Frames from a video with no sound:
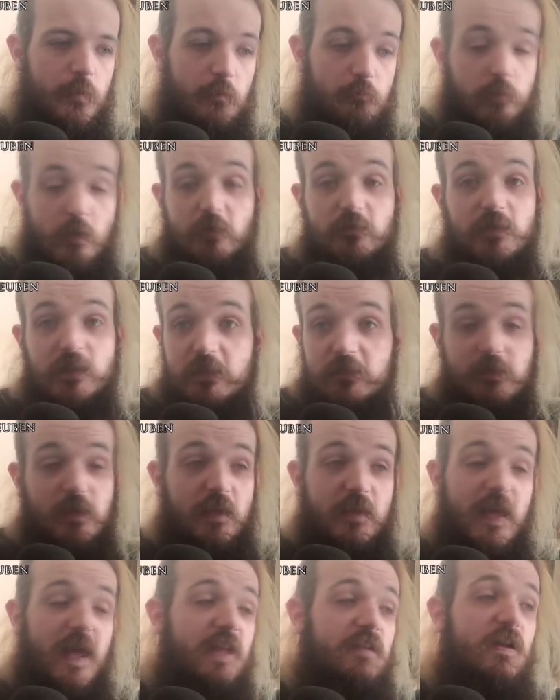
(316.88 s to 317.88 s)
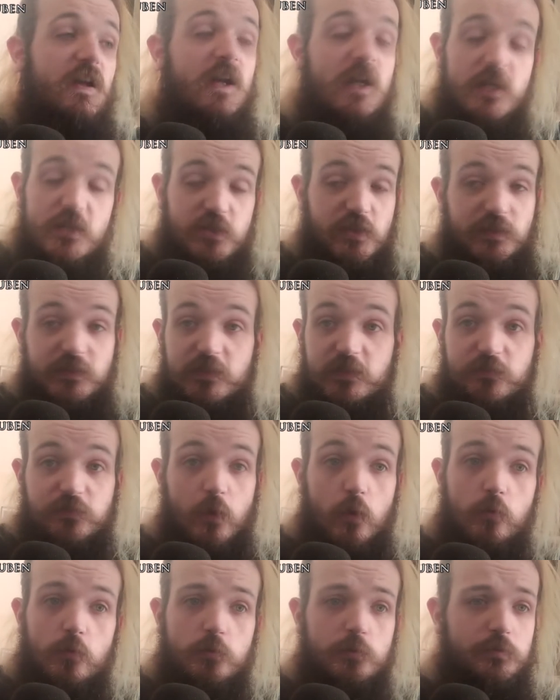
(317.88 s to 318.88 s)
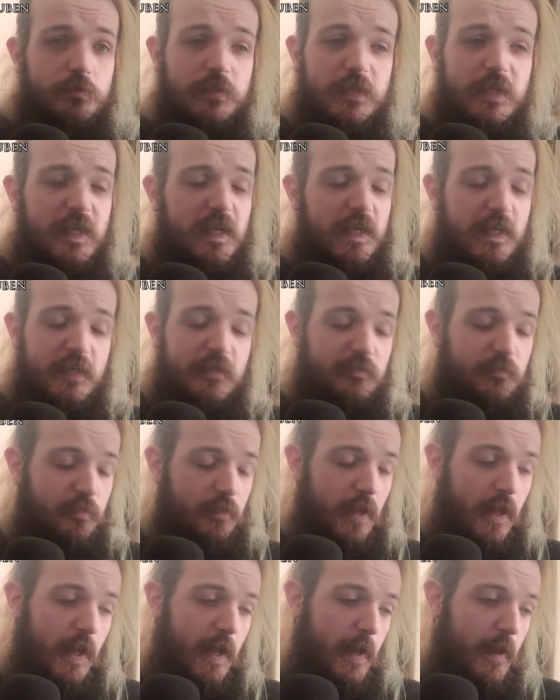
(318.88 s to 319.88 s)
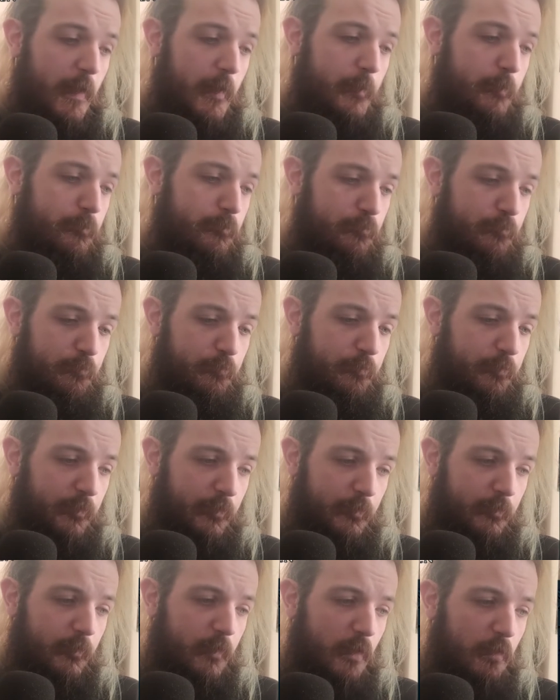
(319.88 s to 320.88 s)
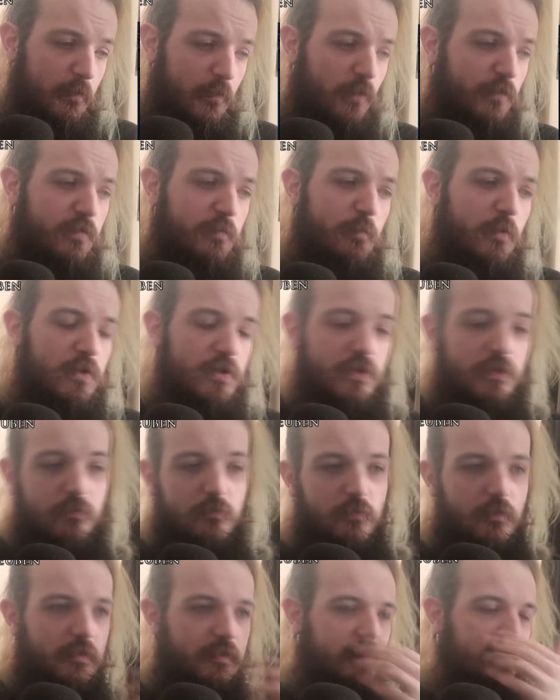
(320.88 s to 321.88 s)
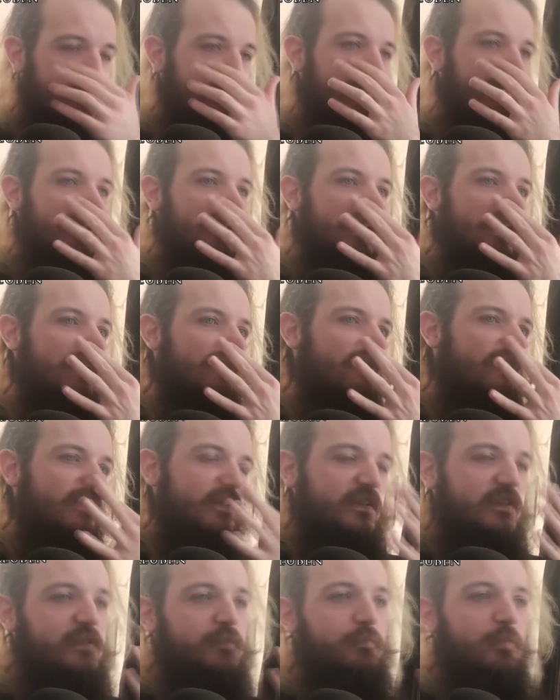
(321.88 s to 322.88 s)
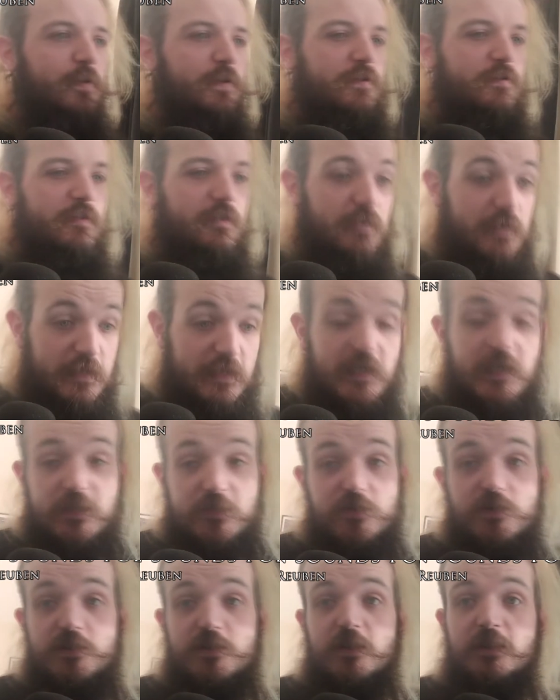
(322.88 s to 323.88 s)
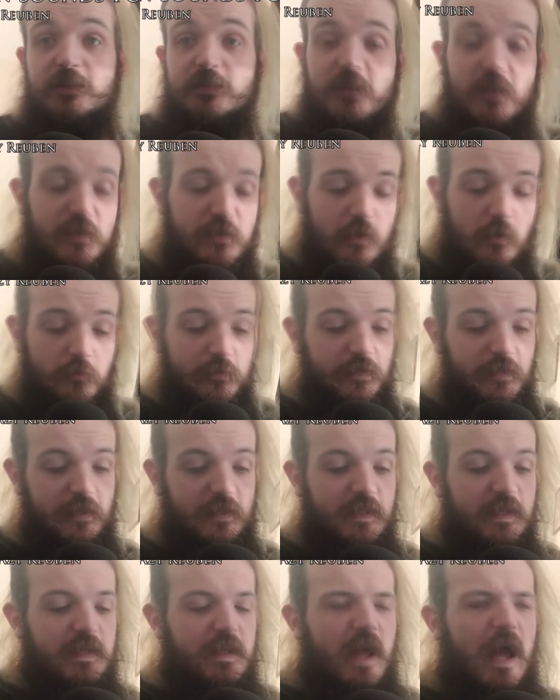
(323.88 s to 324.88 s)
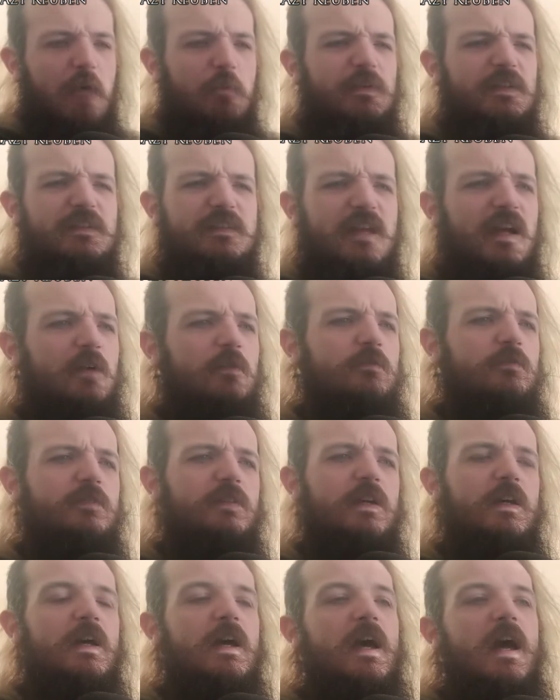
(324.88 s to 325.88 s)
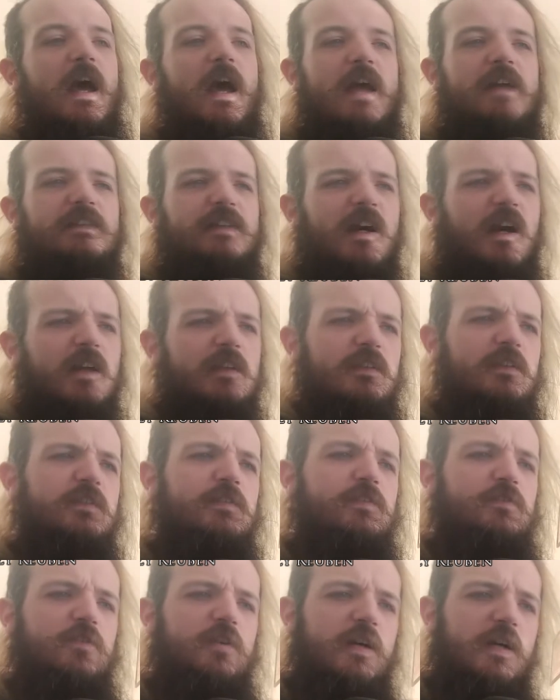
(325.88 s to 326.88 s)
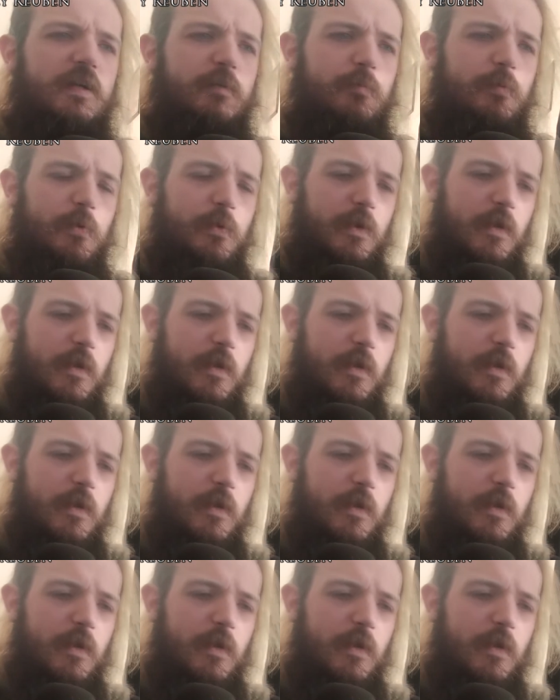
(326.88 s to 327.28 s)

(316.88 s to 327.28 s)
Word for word: well, again, just his vocals, his um, not so much the lyrics, but literally just the notes he can hit and how he sounds. It's hard to describe,